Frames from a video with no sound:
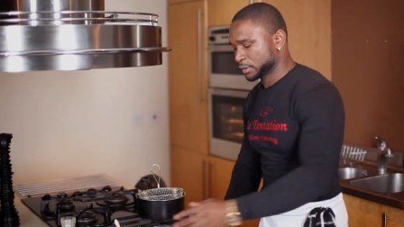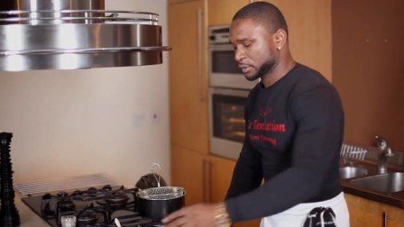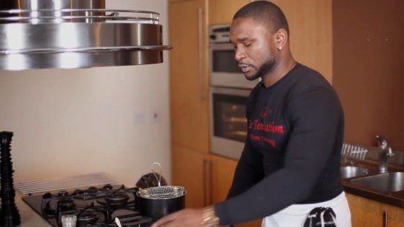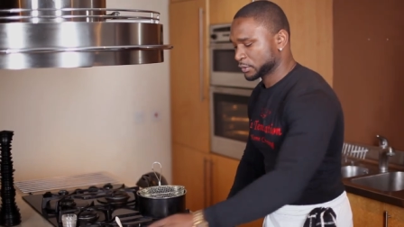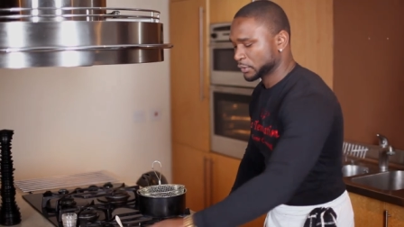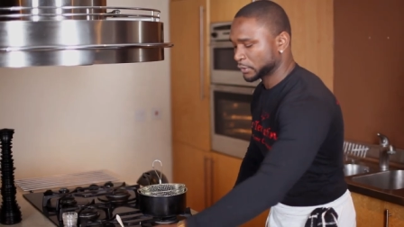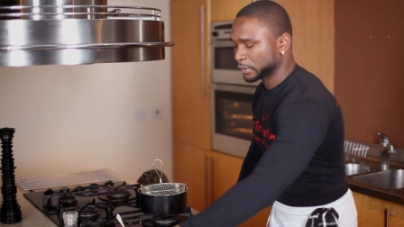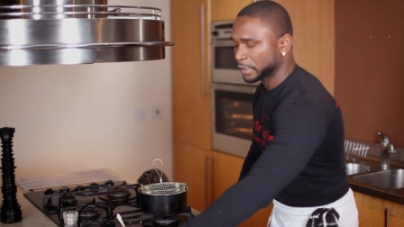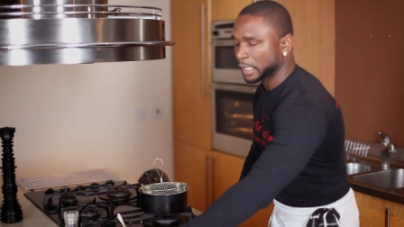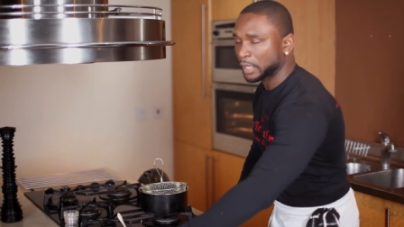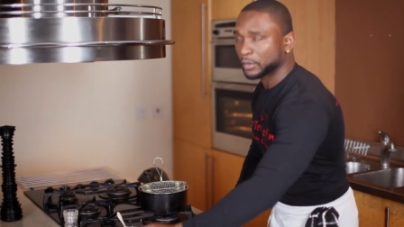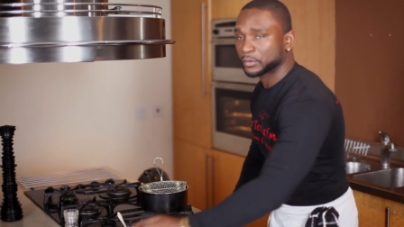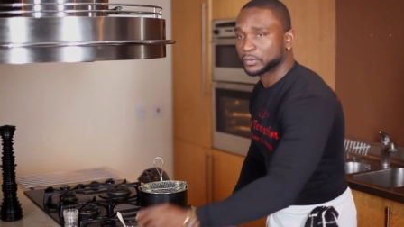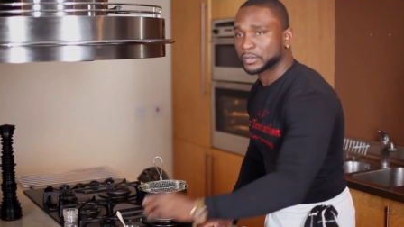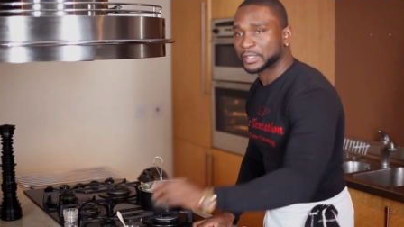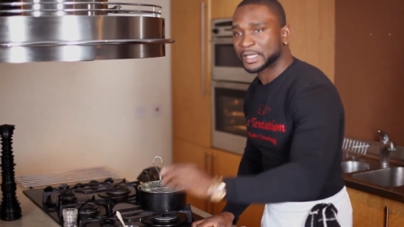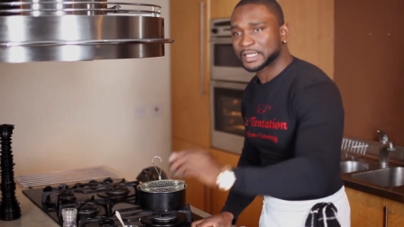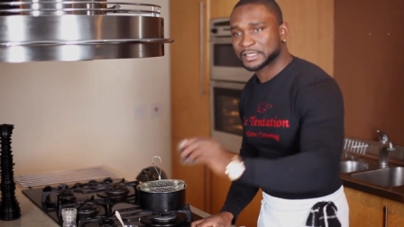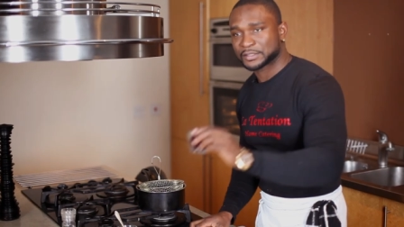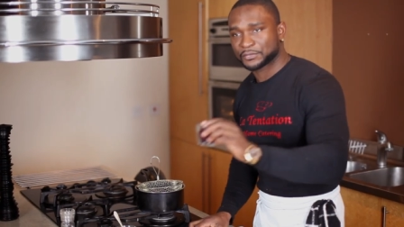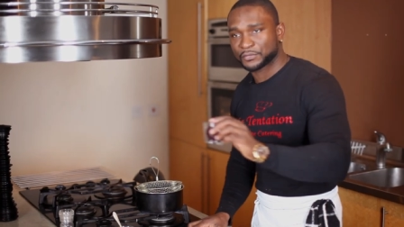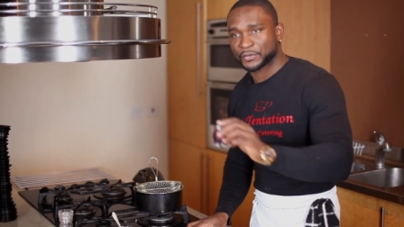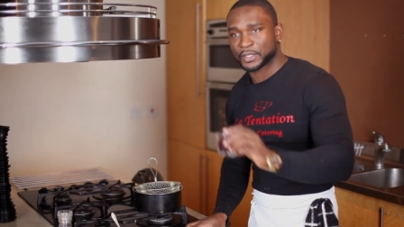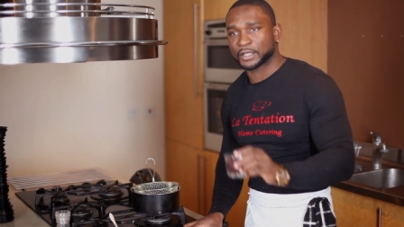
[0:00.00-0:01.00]
So now the
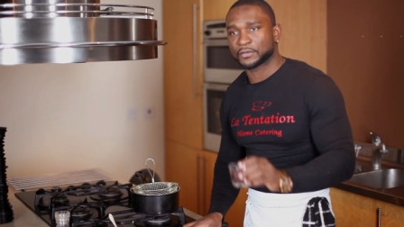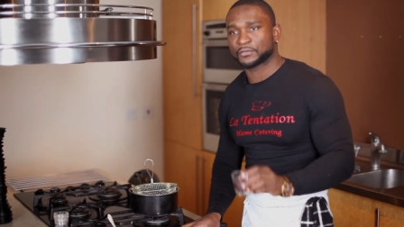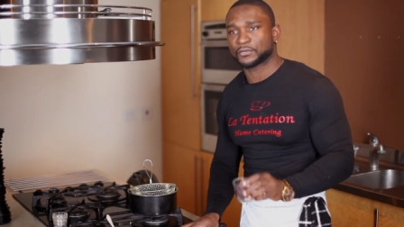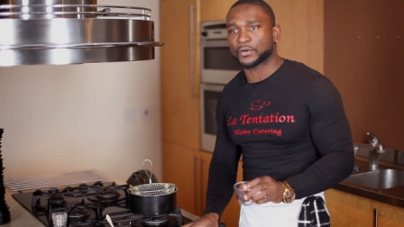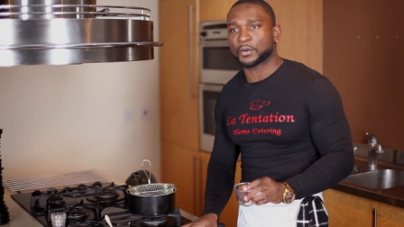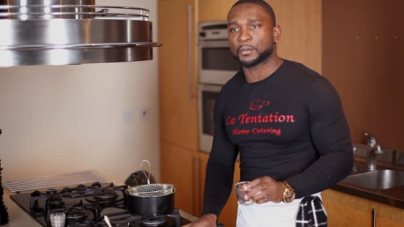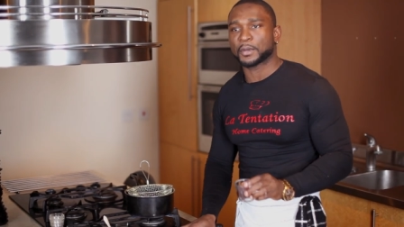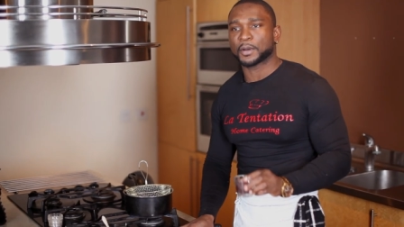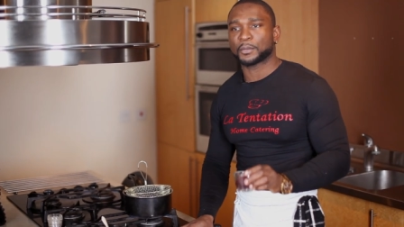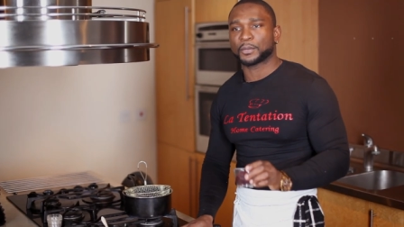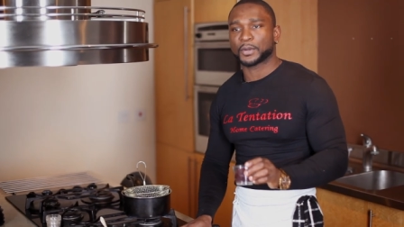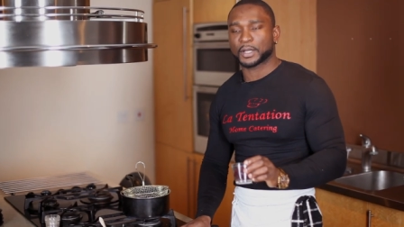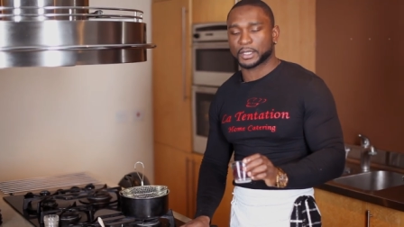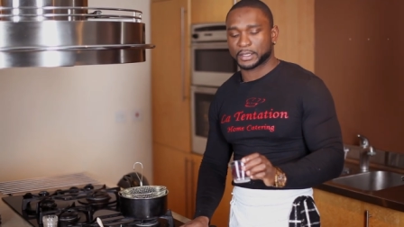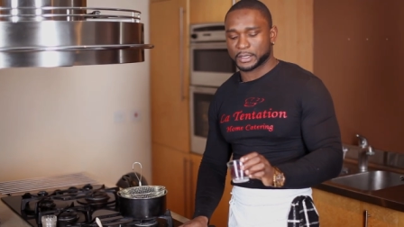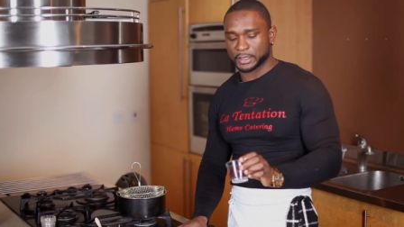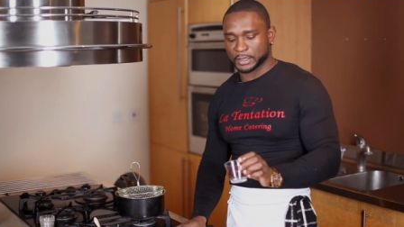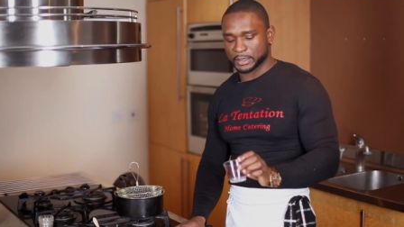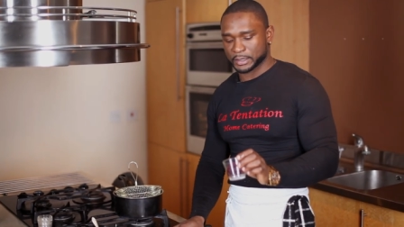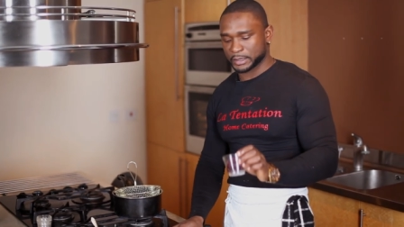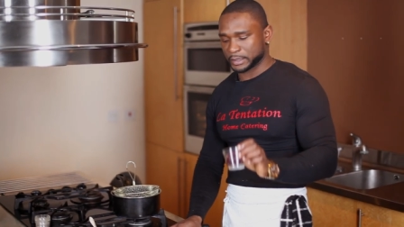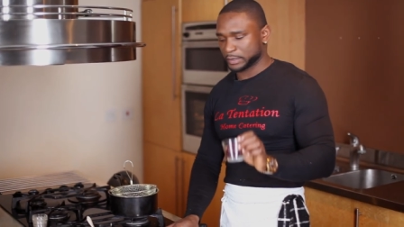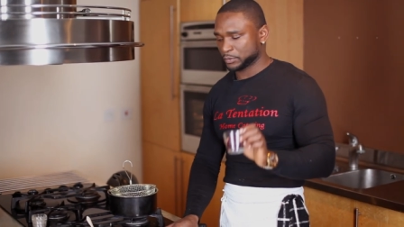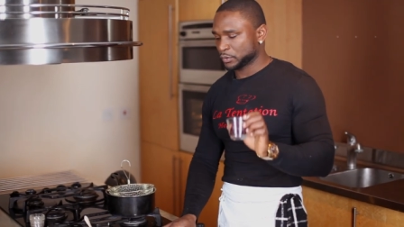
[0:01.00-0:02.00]
last thing for my
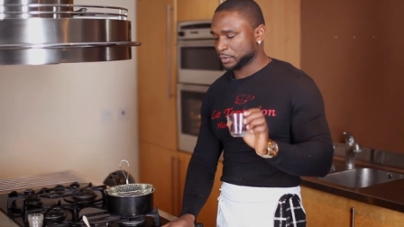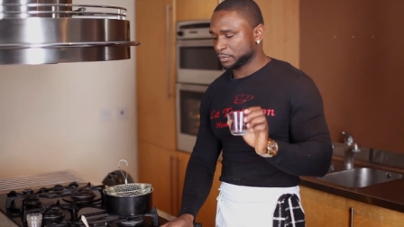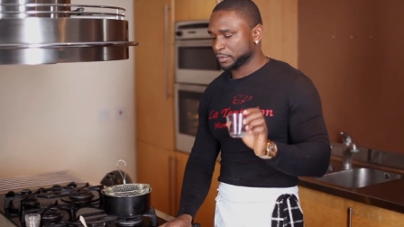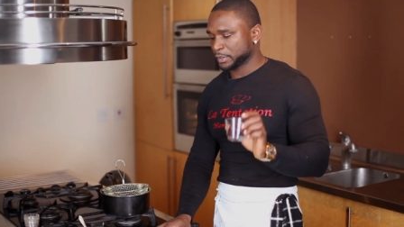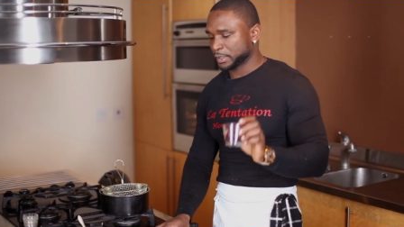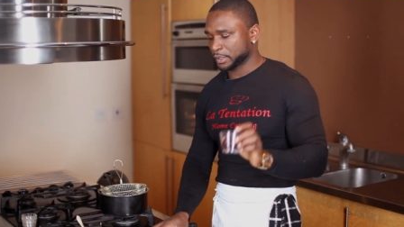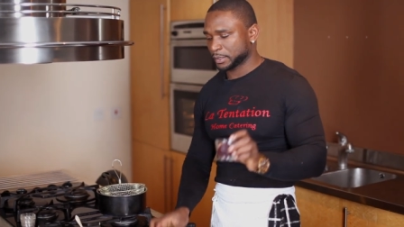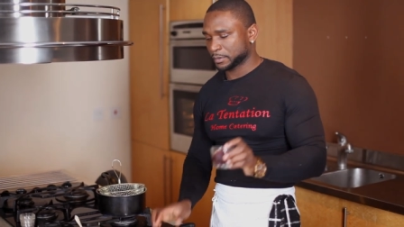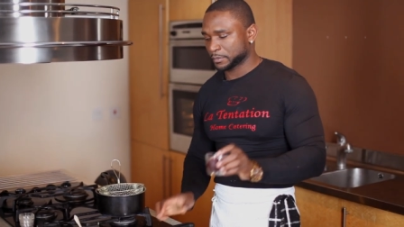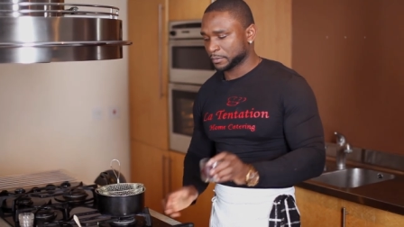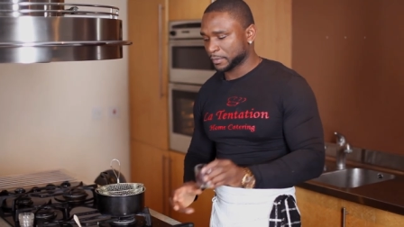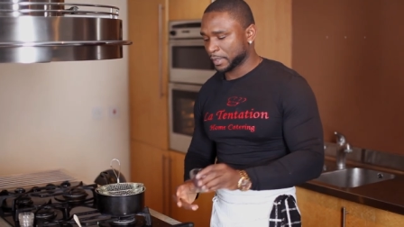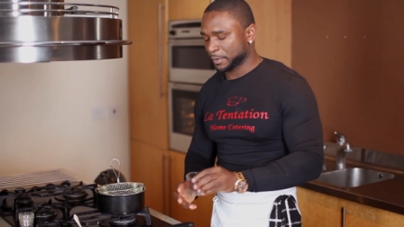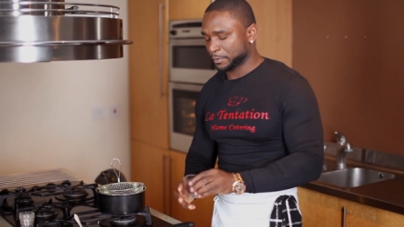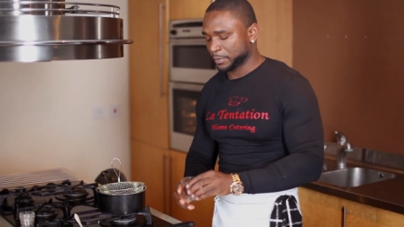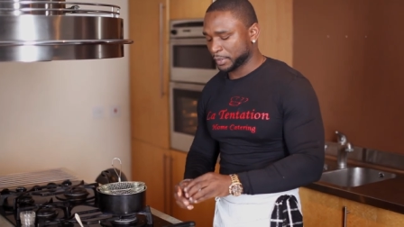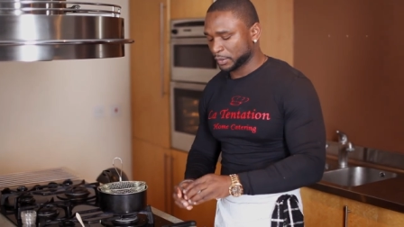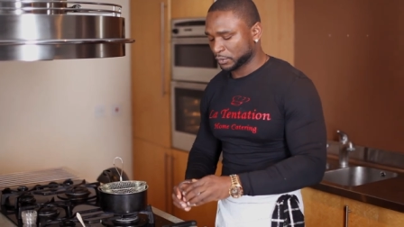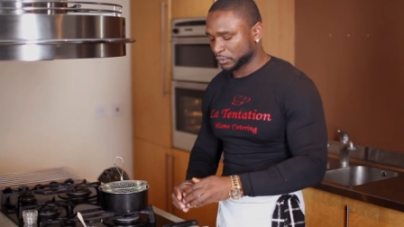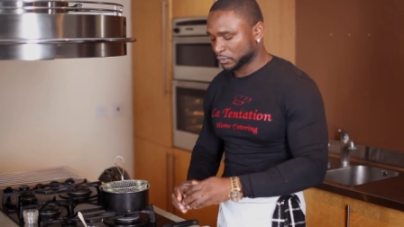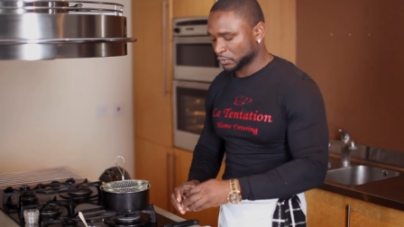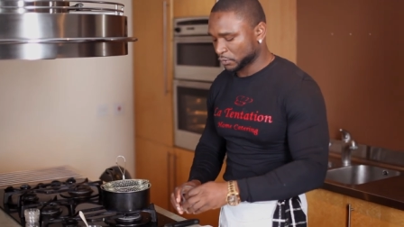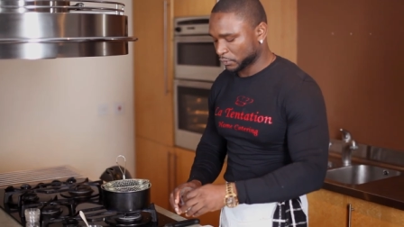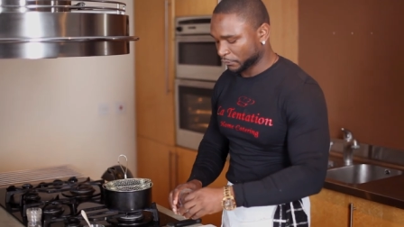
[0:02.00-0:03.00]
platter will be my
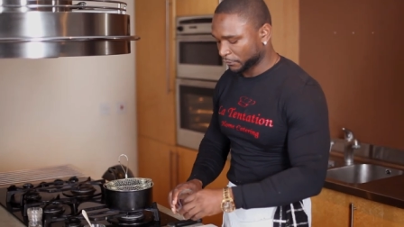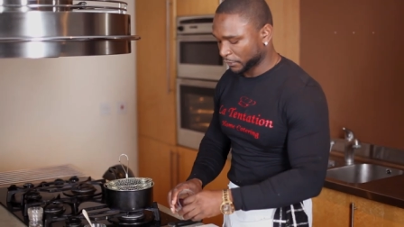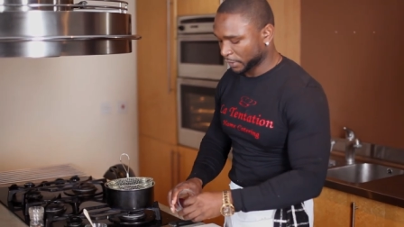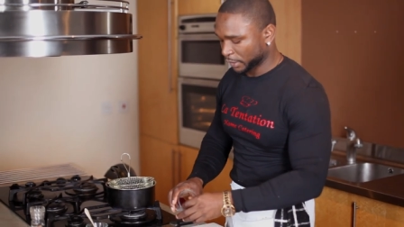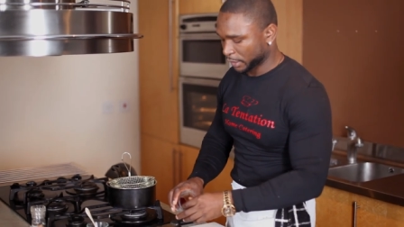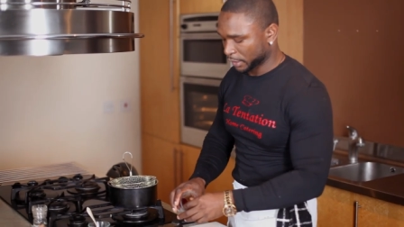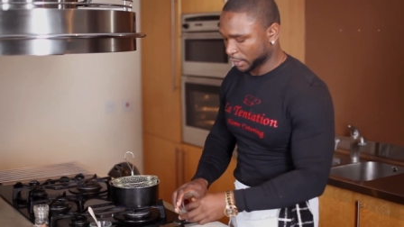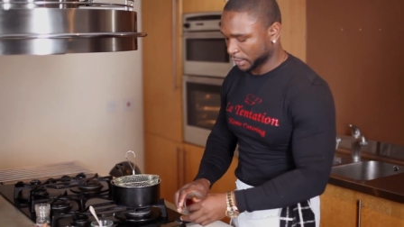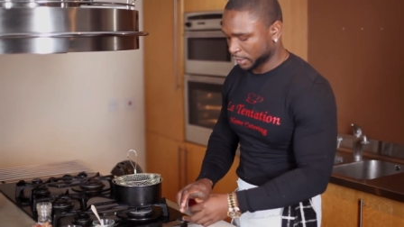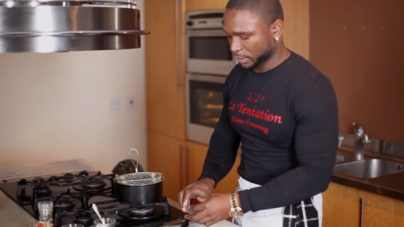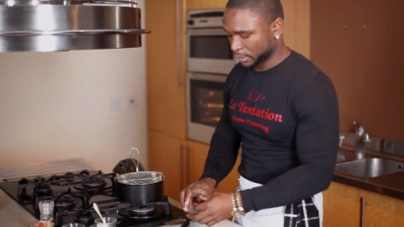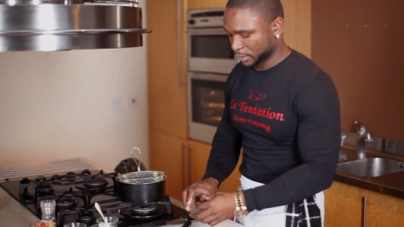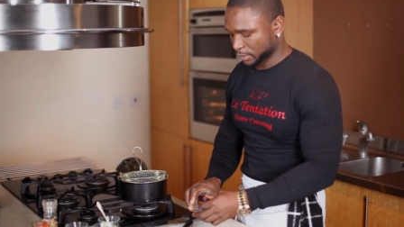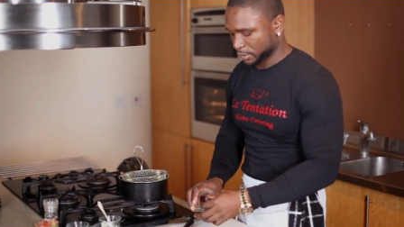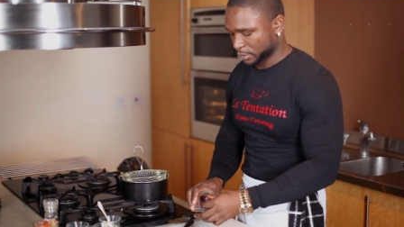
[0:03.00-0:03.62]
beetroot verrine.